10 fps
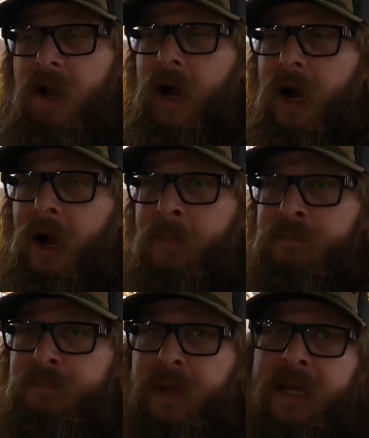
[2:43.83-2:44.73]

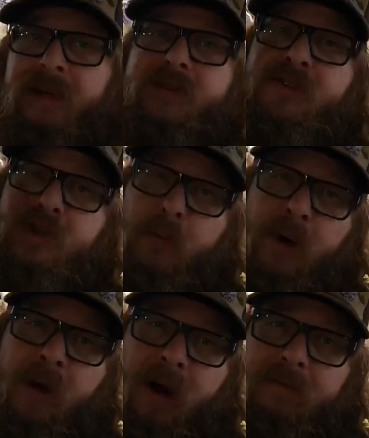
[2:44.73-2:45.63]
Ben is super
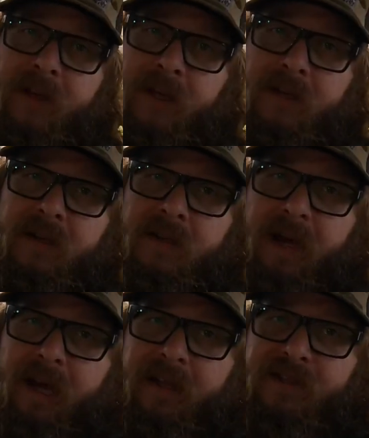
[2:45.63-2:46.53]
confident
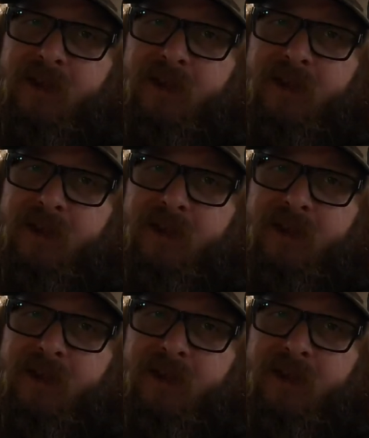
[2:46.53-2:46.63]
that it's